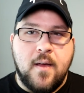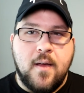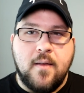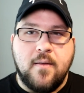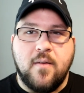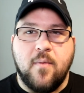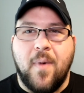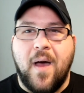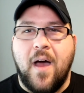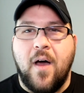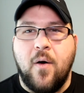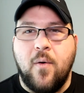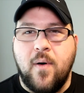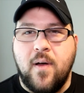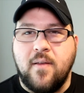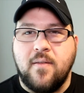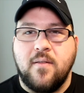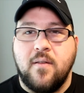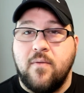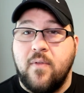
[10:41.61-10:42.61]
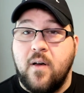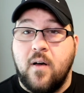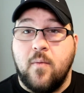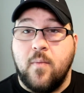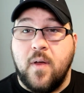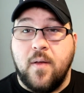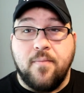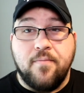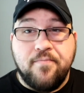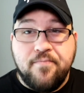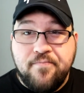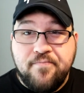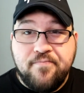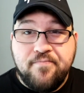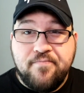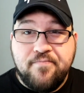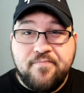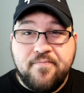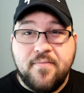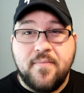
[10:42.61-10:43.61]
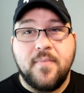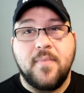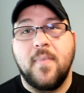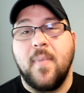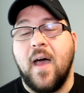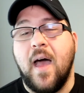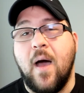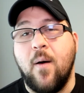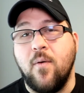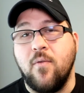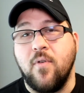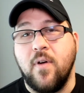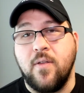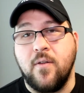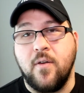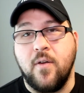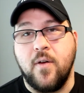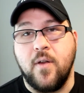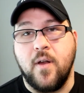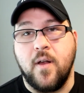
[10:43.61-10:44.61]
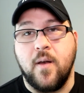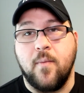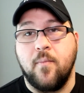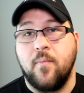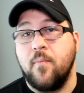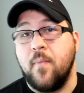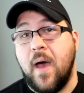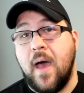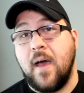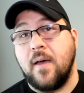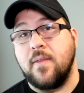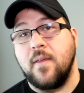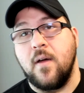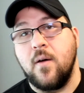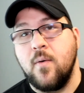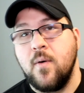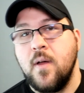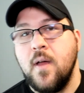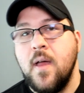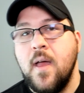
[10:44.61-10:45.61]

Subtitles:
some iOS development. I would rather do it on Mac though.